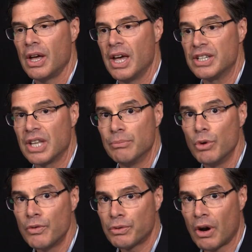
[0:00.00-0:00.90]
as they
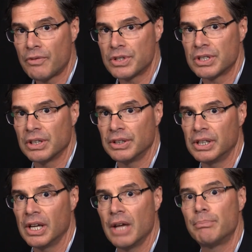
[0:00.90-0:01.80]
move through our facility,